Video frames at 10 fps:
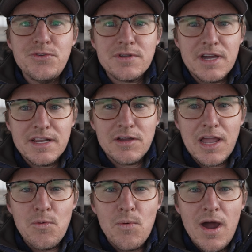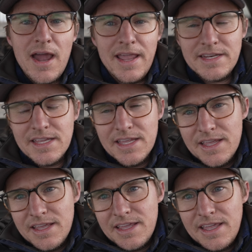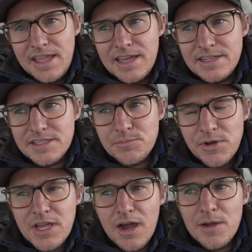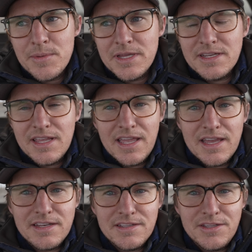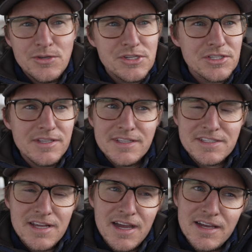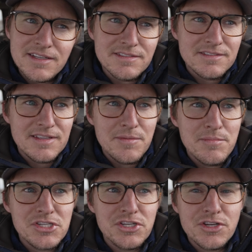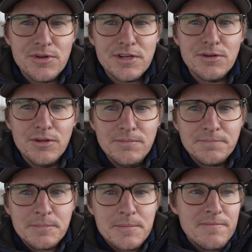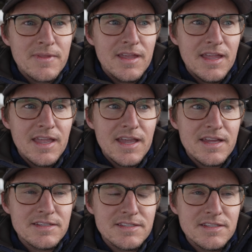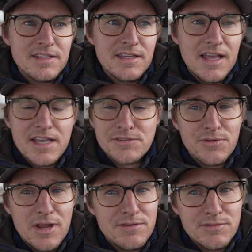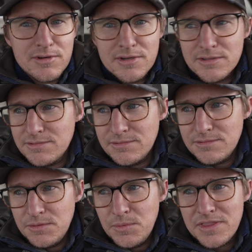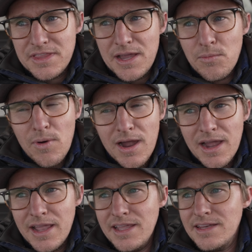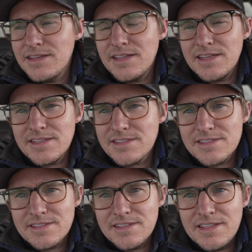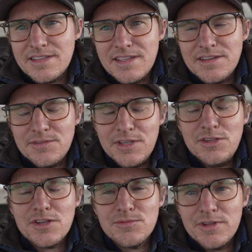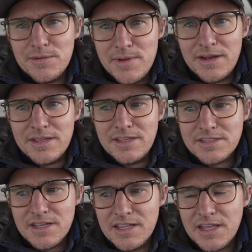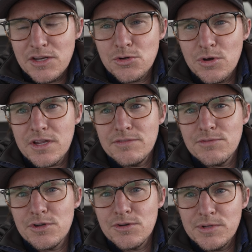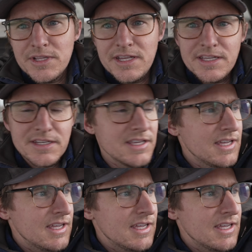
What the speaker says: kind of like a whine. And it's pretty common, and usually it's not like mission critical. And they last forever with that whine, and you know, you can read about it. It's kind of like a torque converter related